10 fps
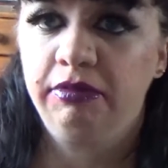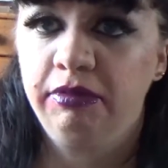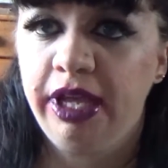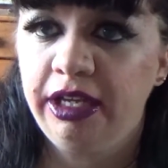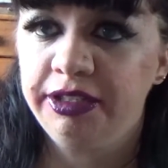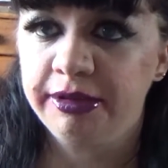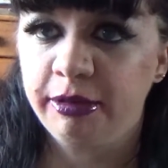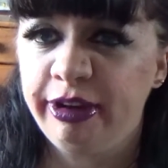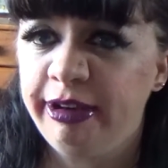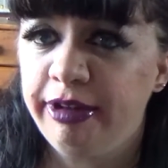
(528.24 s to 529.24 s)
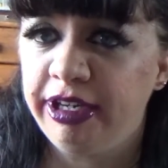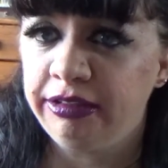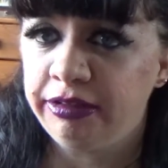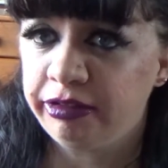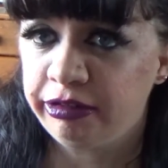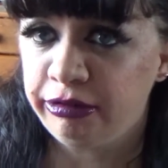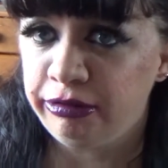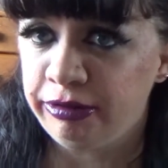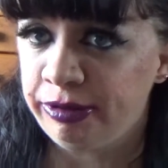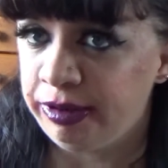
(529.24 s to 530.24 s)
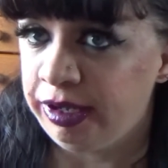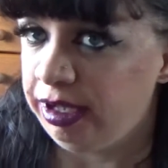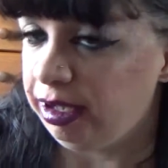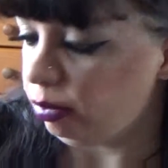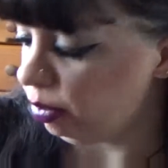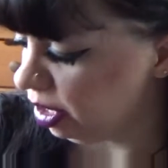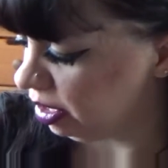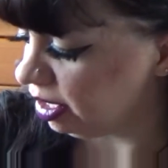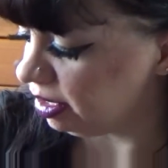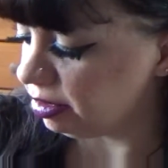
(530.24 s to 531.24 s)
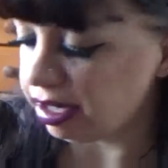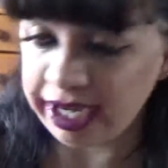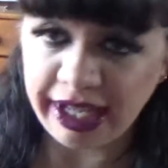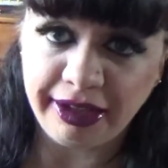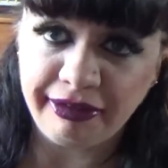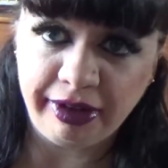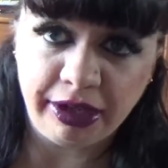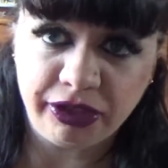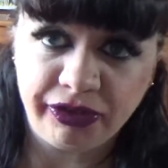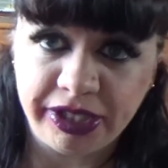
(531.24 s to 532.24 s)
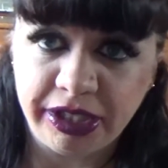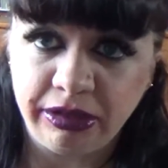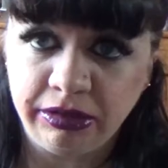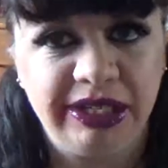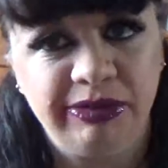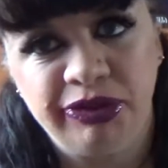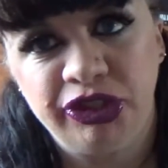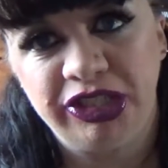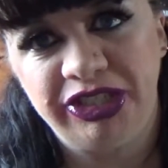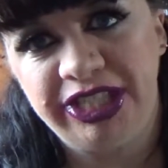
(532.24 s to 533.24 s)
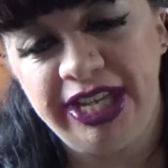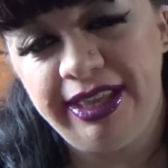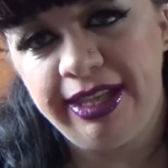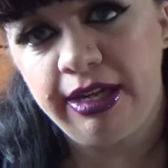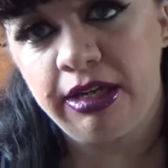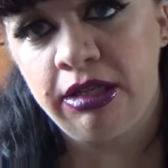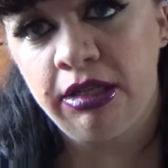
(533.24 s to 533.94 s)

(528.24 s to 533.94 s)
held up quite well through one and a nearly finished video. I was just saying there,